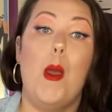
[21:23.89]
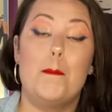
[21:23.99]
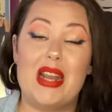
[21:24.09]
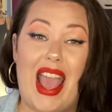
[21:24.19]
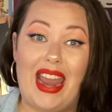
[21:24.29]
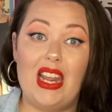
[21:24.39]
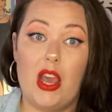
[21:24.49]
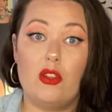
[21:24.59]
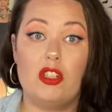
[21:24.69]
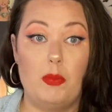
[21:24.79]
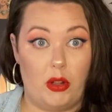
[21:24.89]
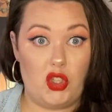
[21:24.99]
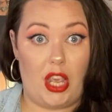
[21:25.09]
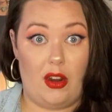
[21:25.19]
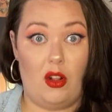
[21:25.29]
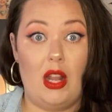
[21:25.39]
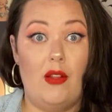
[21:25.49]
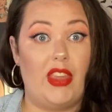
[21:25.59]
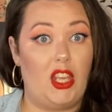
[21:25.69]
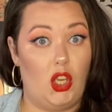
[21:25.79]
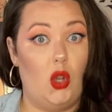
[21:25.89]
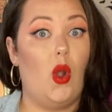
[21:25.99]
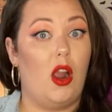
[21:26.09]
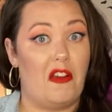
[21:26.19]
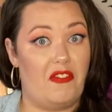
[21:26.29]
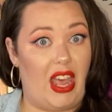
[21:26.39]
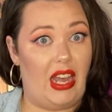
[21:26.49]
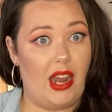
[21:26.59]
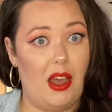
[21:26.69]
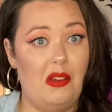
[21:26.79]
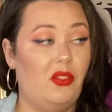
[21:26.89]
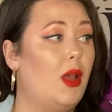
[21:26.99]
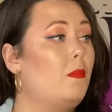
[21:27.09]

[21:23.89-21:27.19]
But any other small channel that you are a fan of,